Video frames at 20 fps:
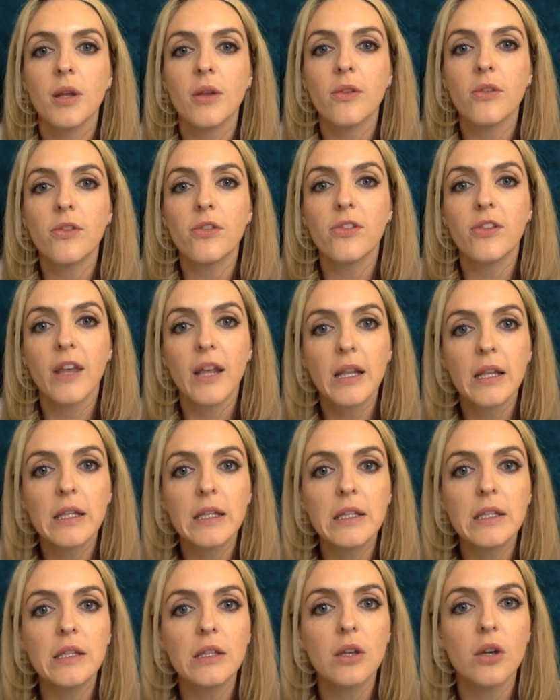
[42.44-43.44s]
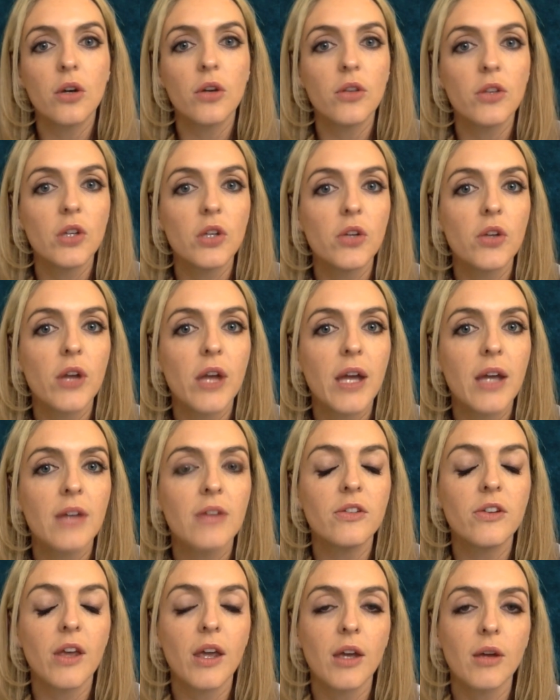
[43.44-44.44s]
Saline, on the other
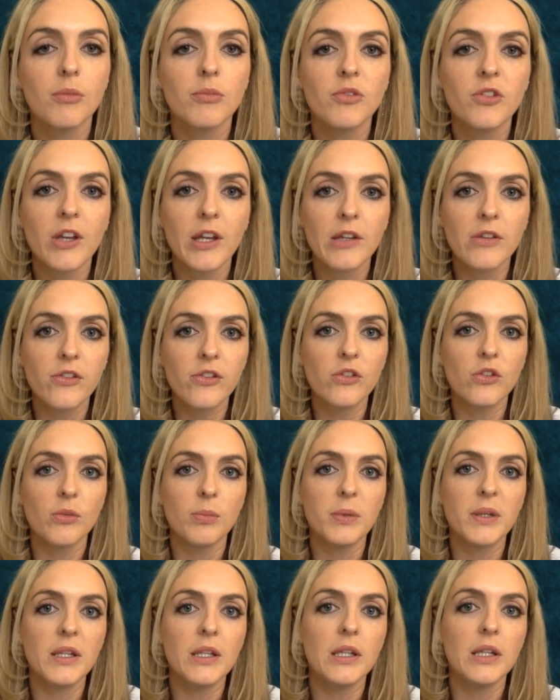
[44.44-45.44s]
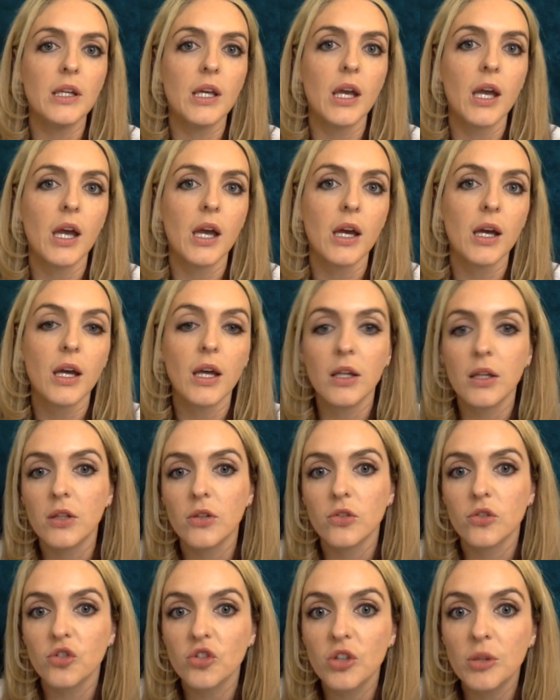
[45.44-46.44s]
hand, tends to be a
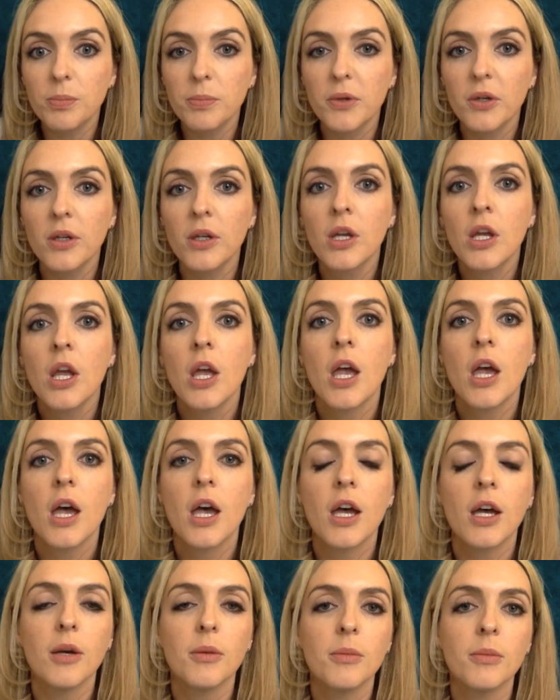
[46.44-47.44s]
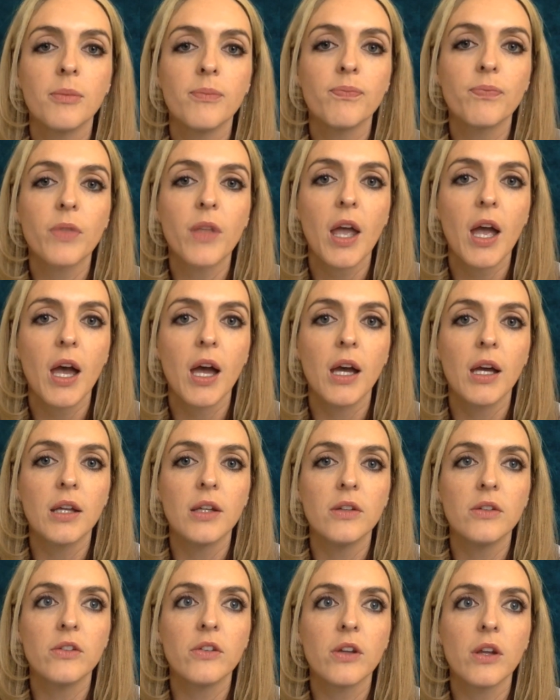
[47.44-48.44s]
little cheaper,
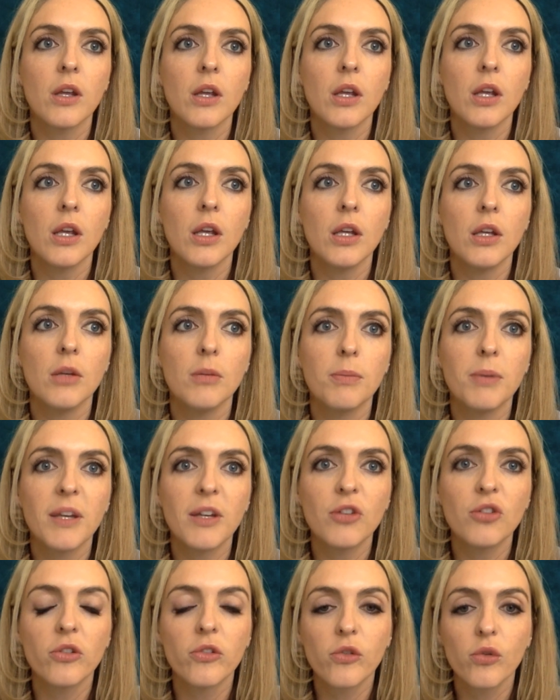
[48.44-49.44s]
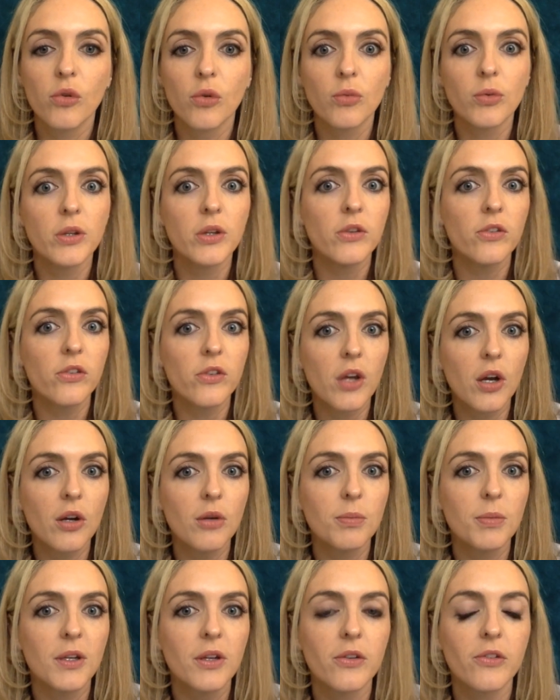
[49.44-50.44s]
and in patients who are really
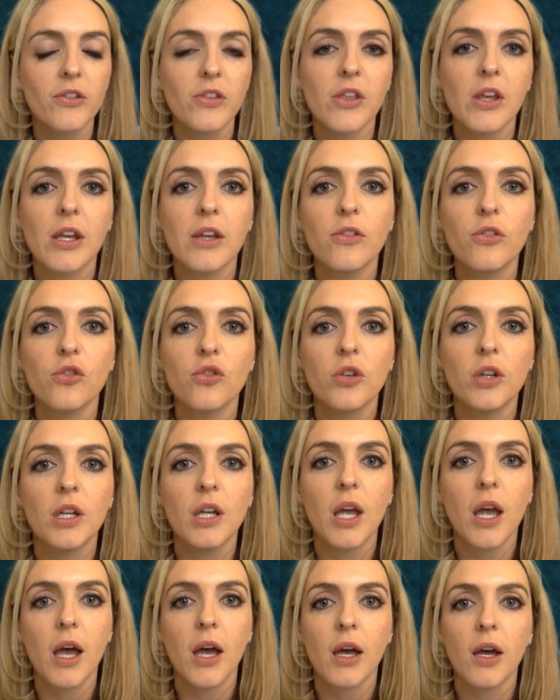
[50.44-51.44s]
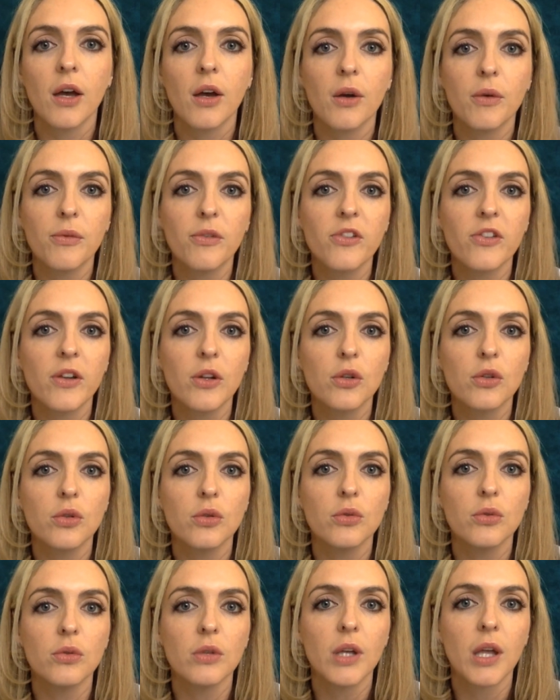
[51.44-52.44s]
scared because of the history of
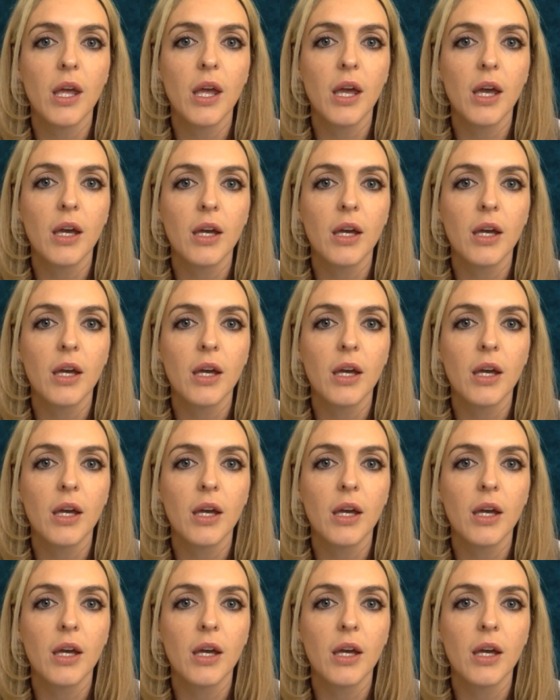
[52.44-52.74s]
silicone,